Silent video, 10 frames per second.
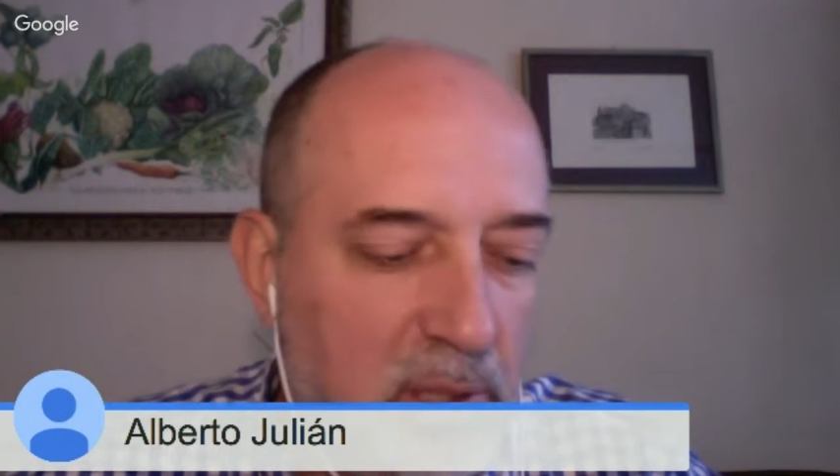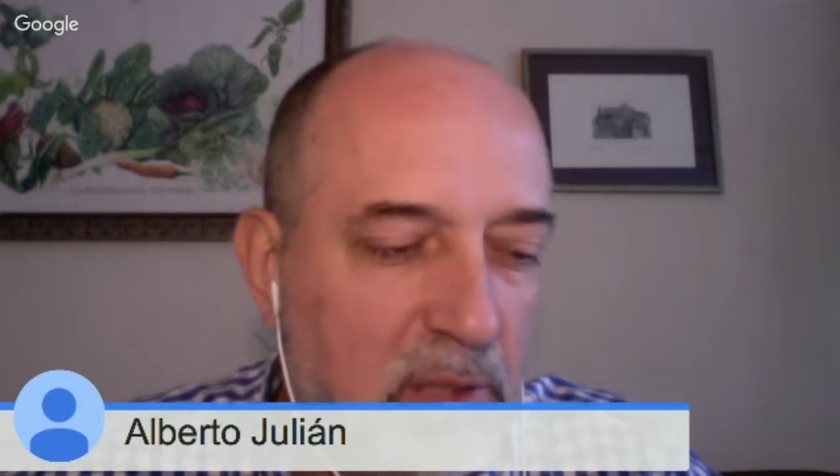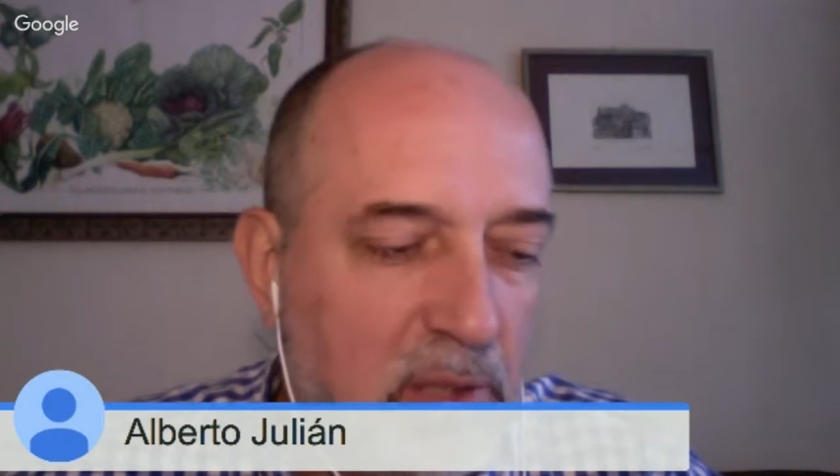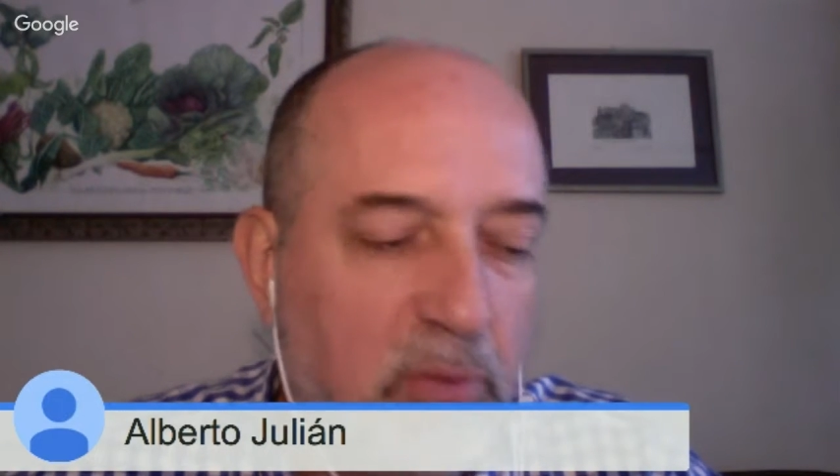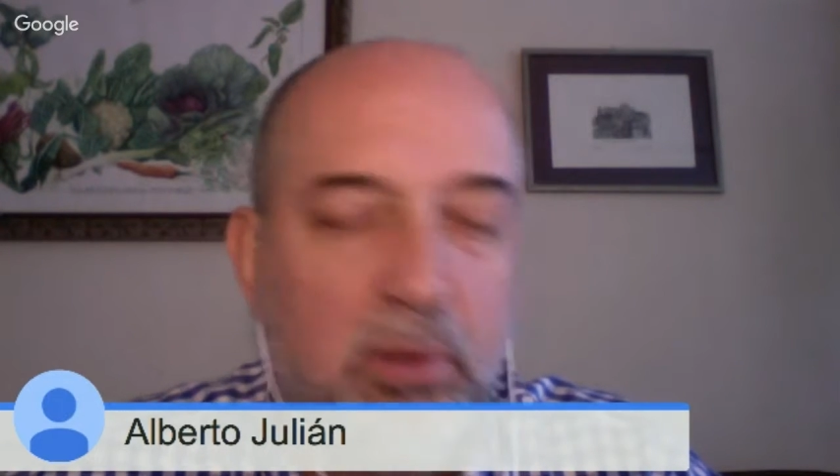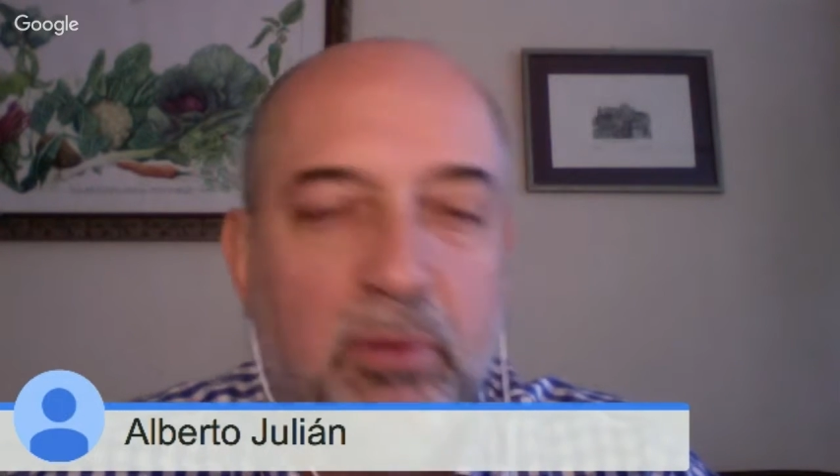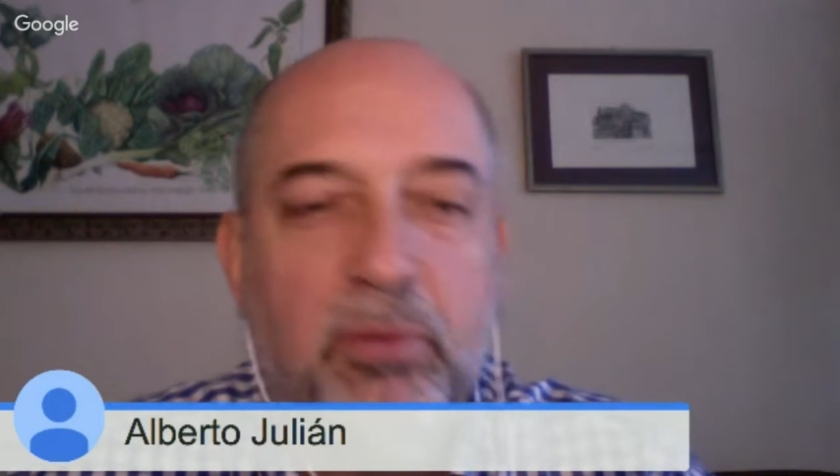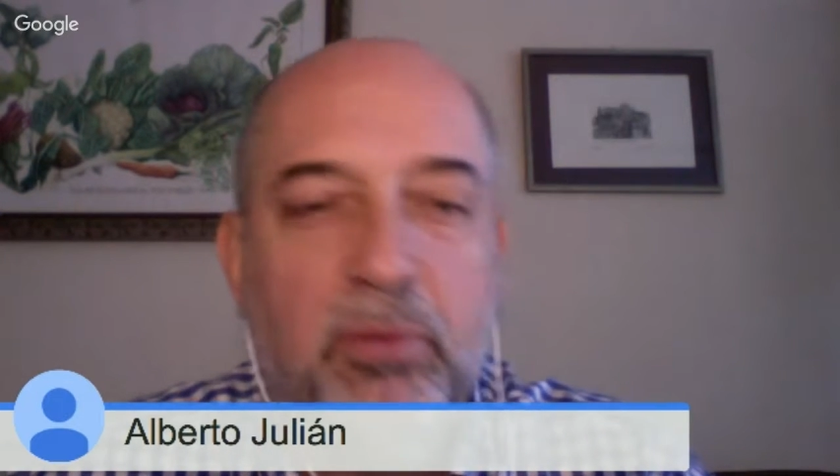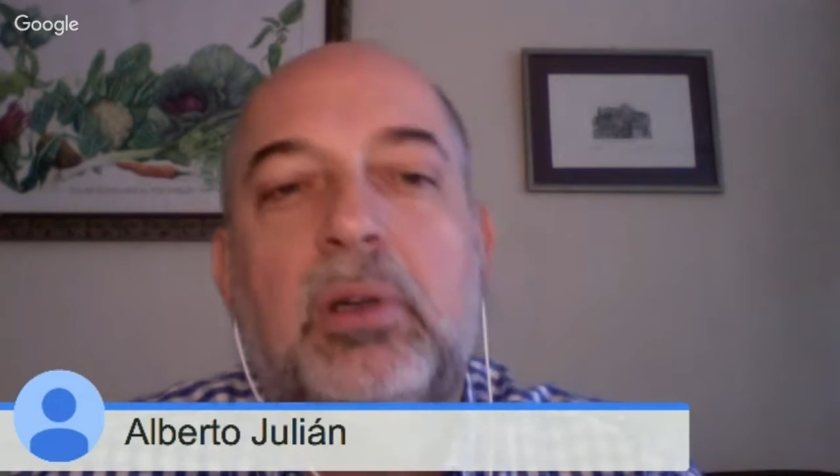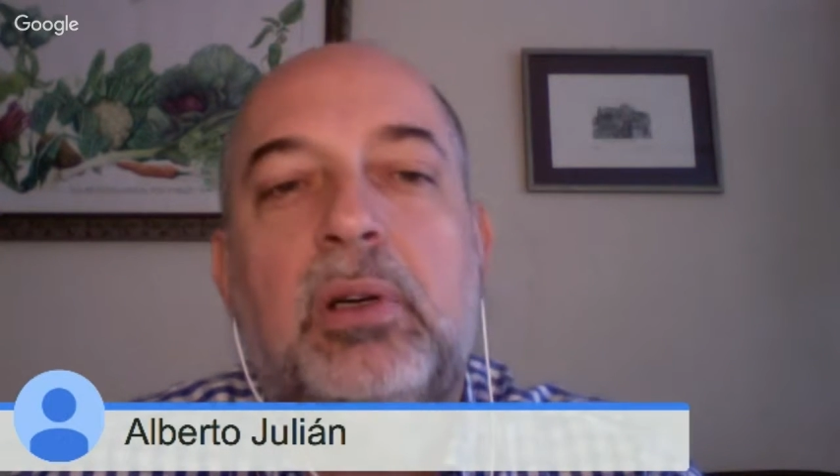
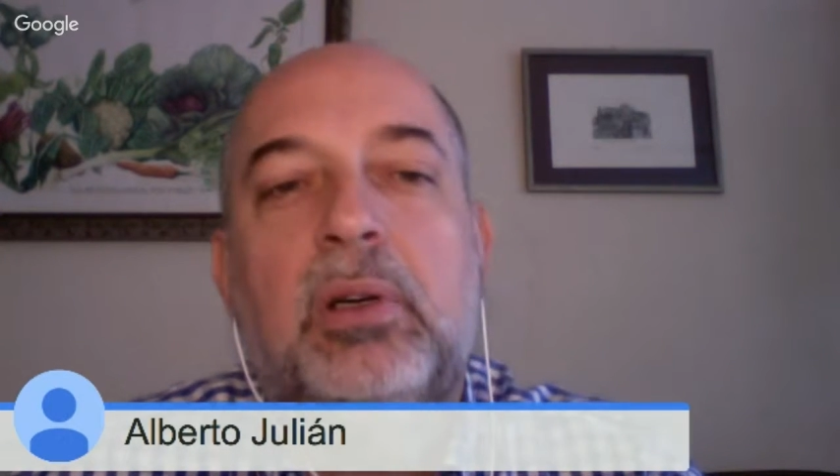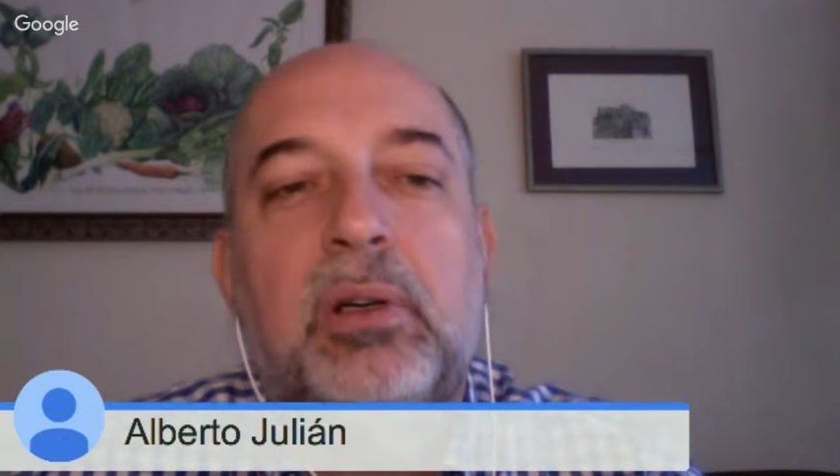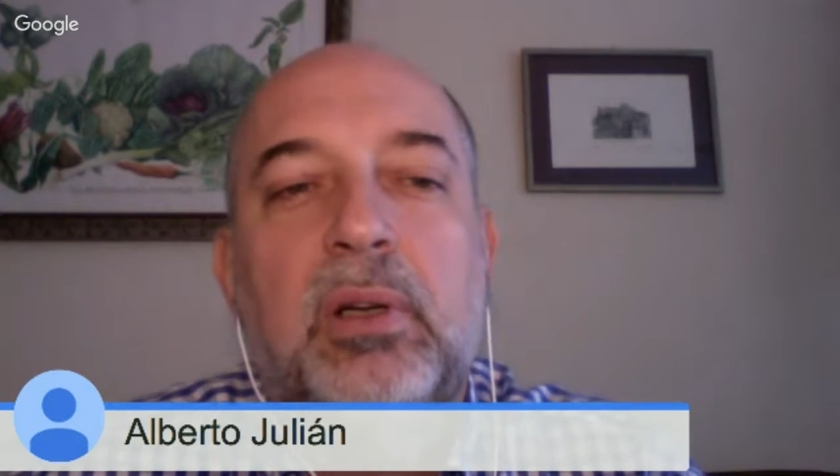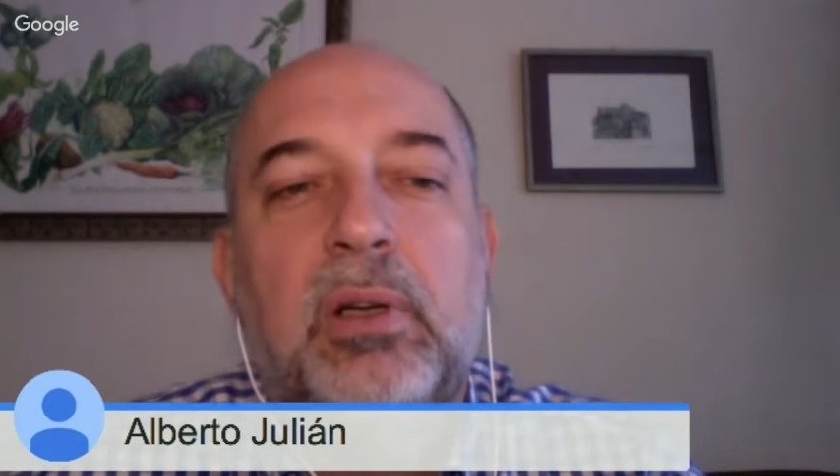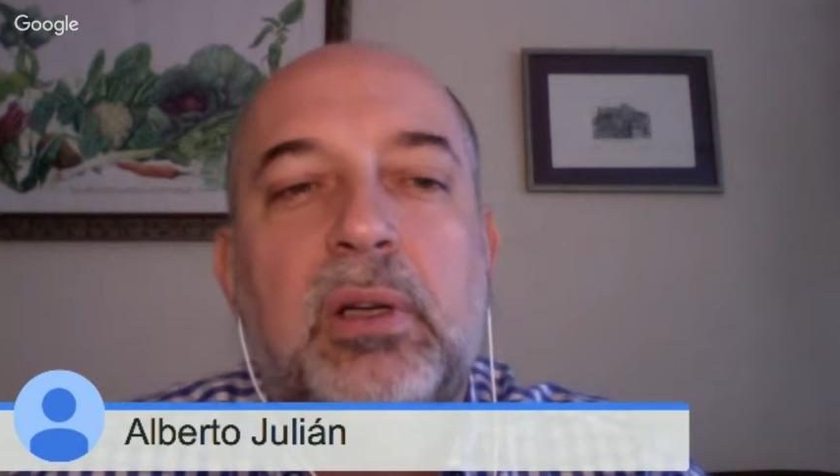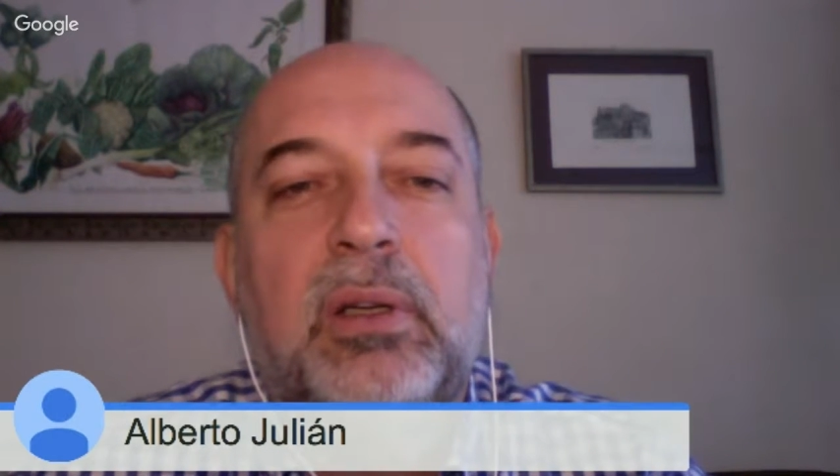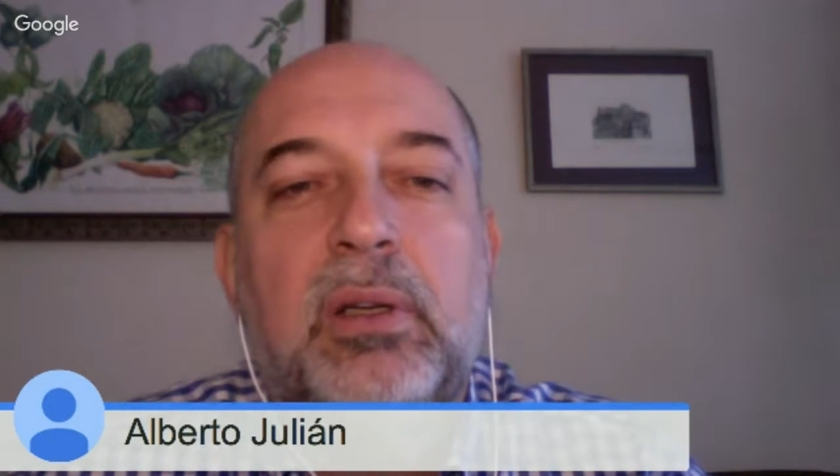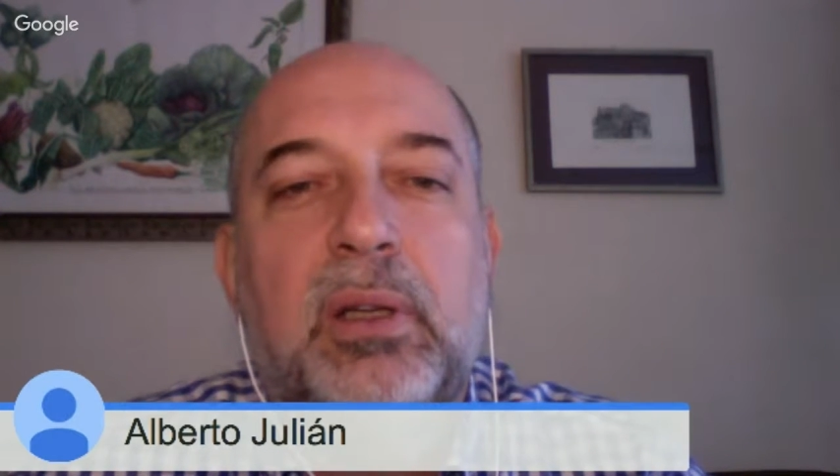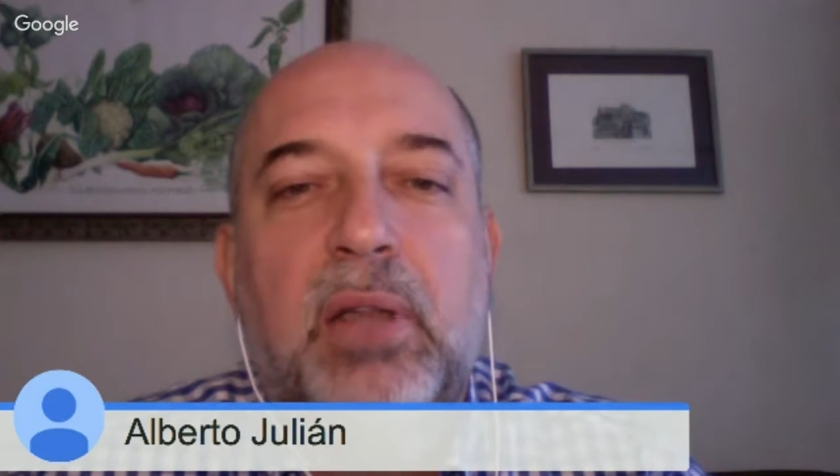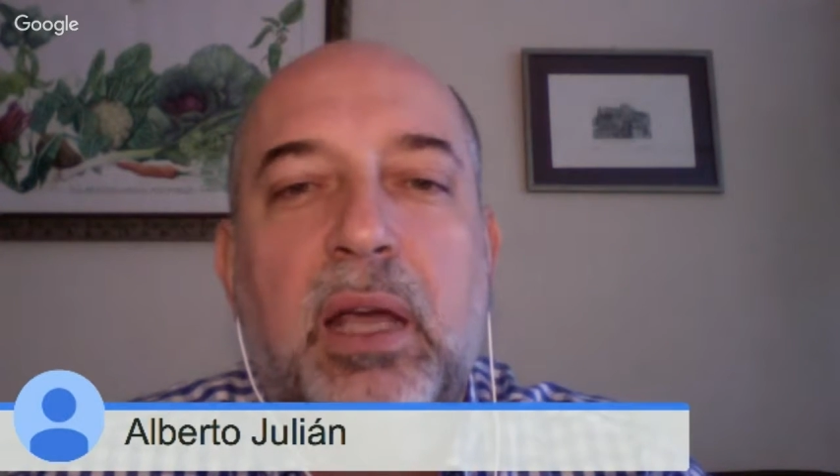For
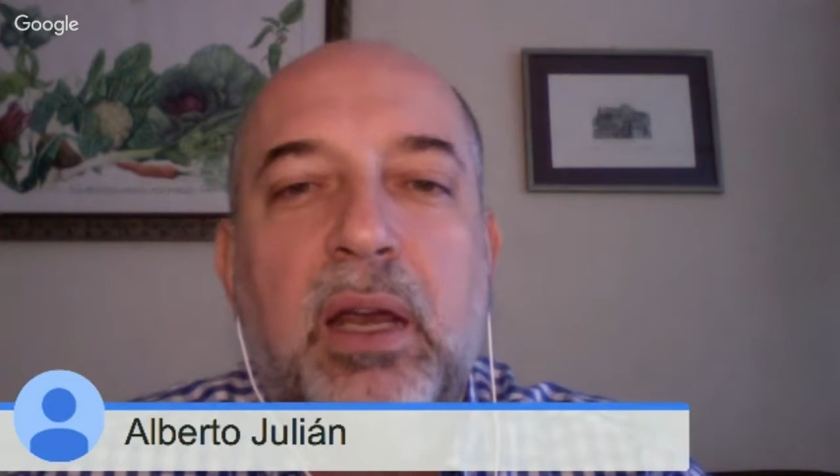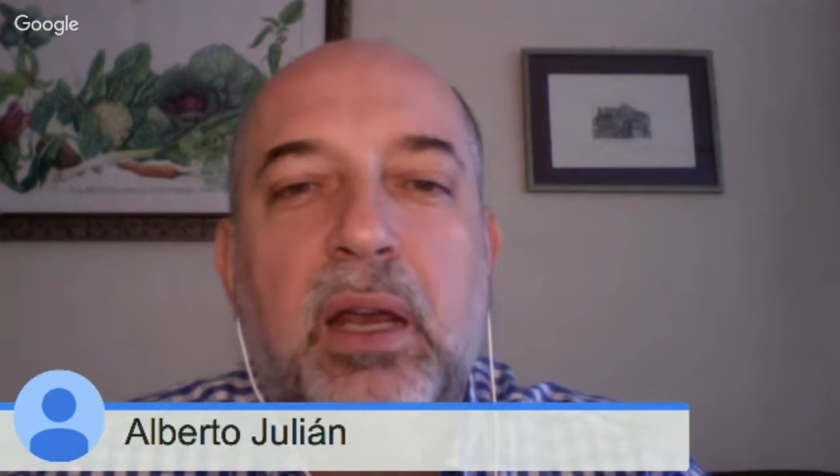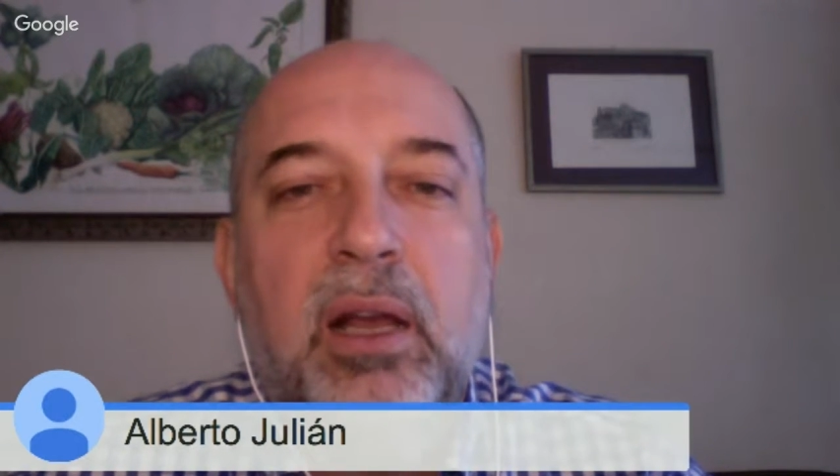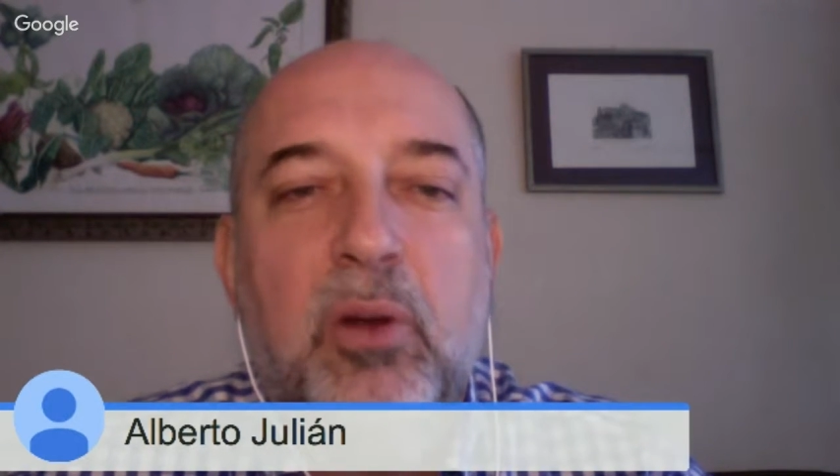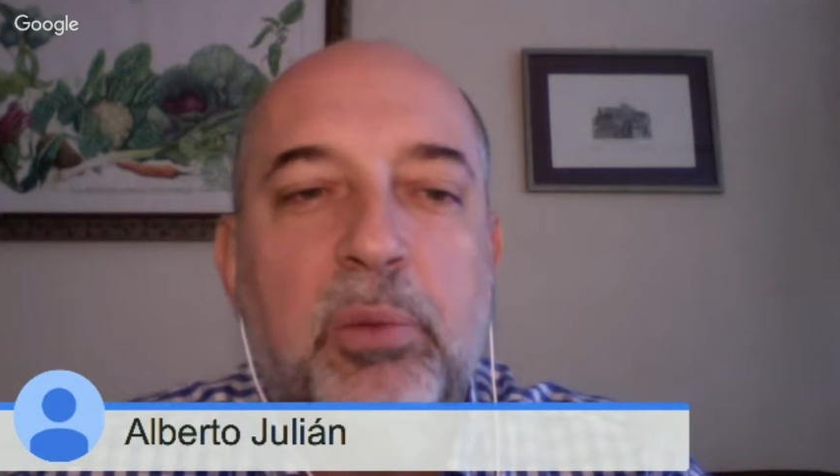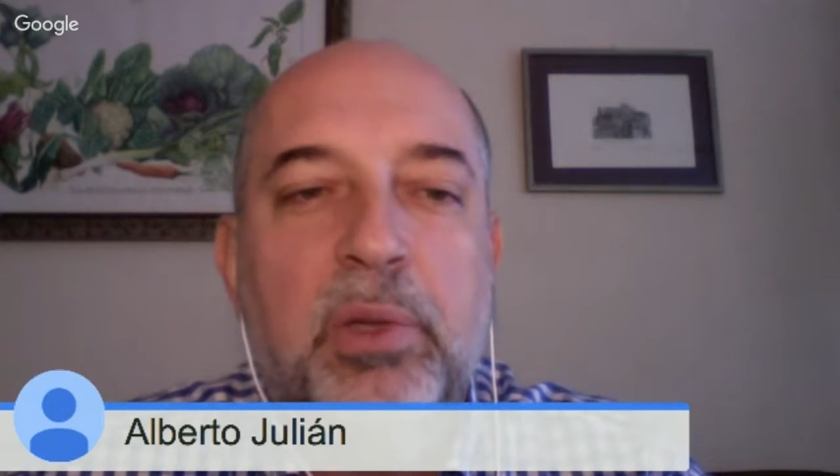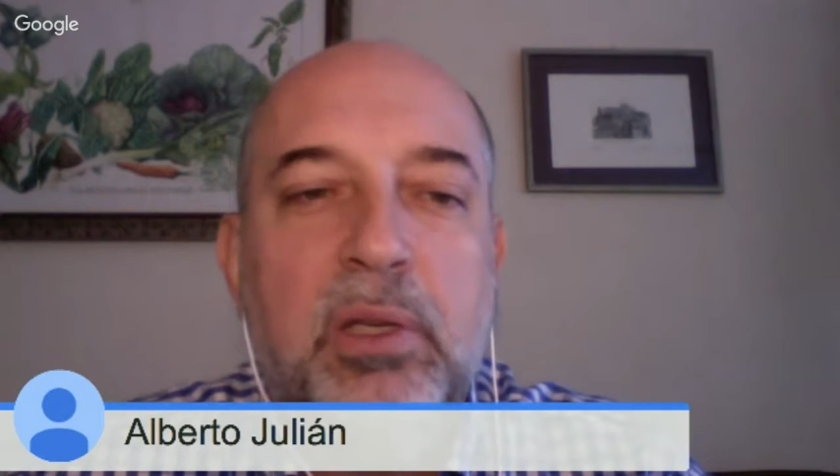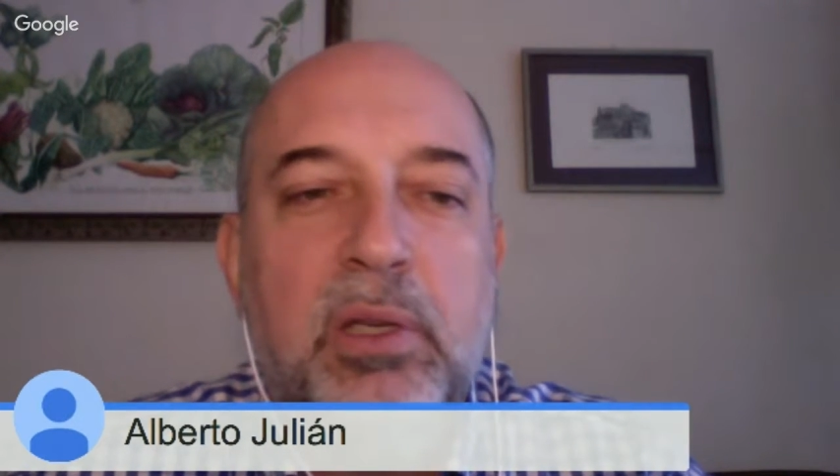technical competences,